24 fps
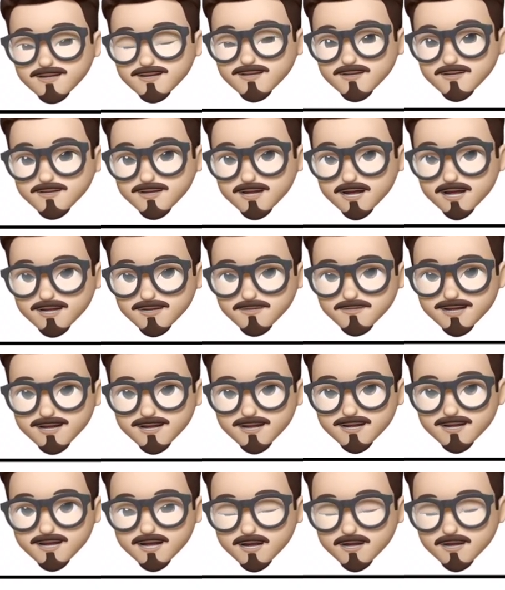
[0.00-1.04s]
Okay, I
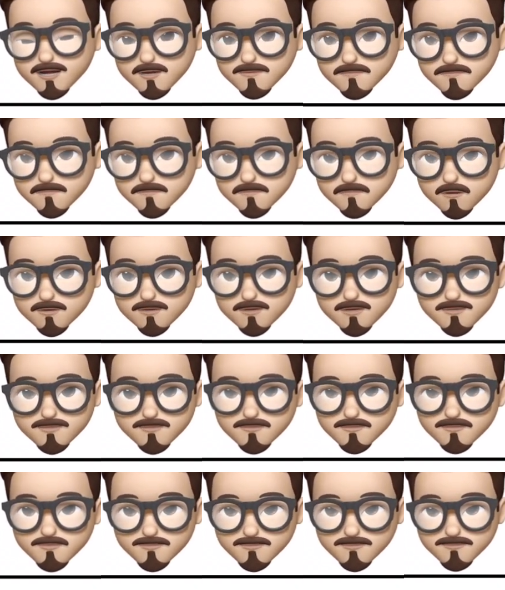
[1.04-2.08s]
decided that the
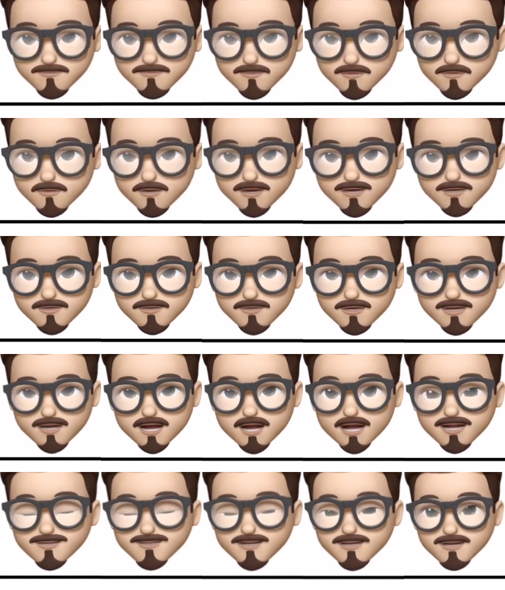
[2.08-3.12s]
proportions for his
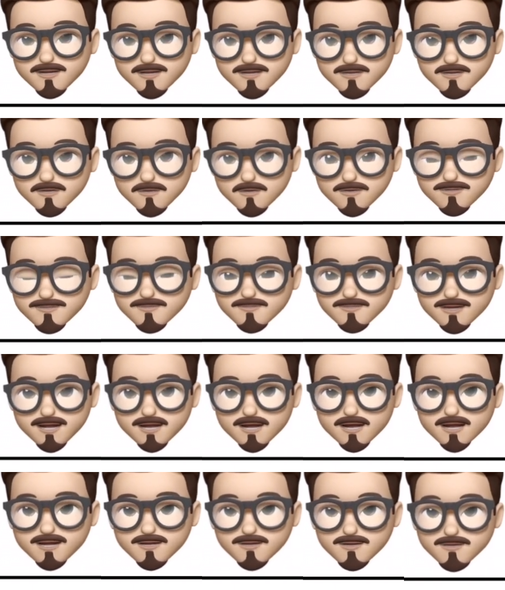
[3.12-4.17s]
knee area on his right
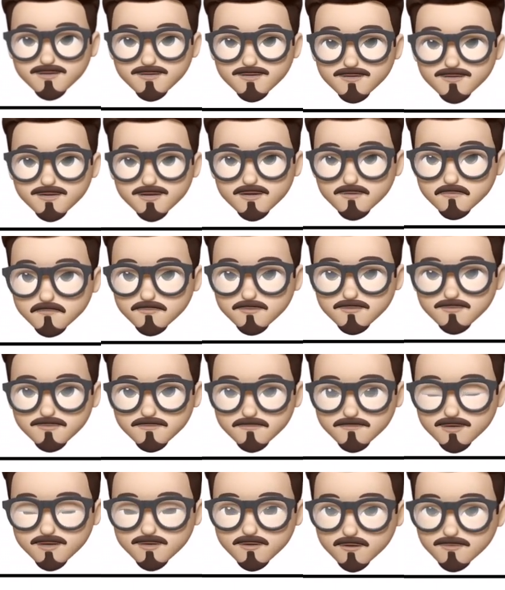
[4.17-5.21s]
leg was a
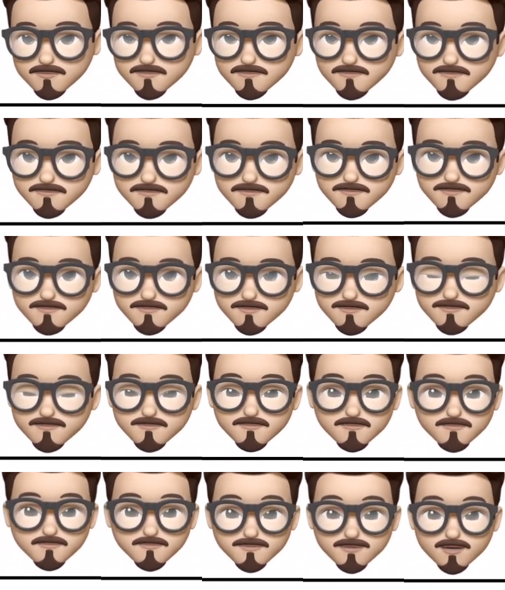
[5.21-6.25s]
bit off,
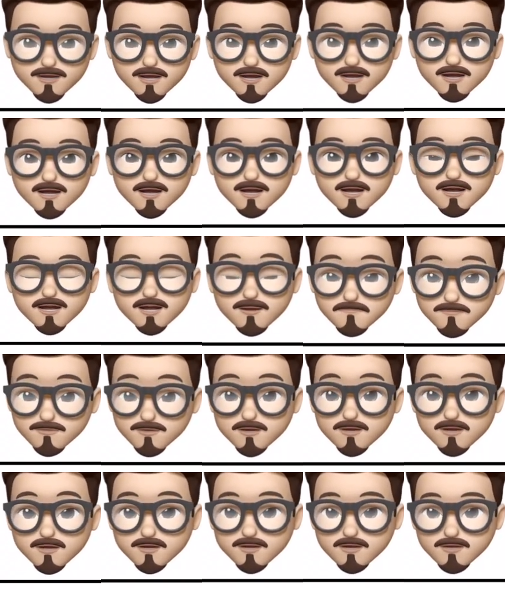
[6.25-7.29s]
so I'm
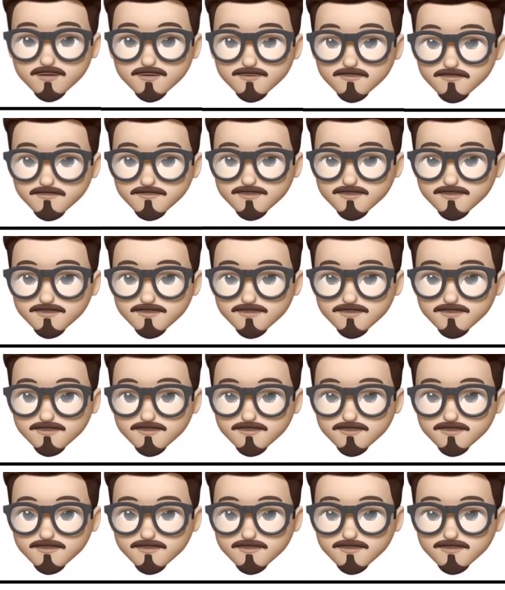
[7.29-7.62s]
gonna do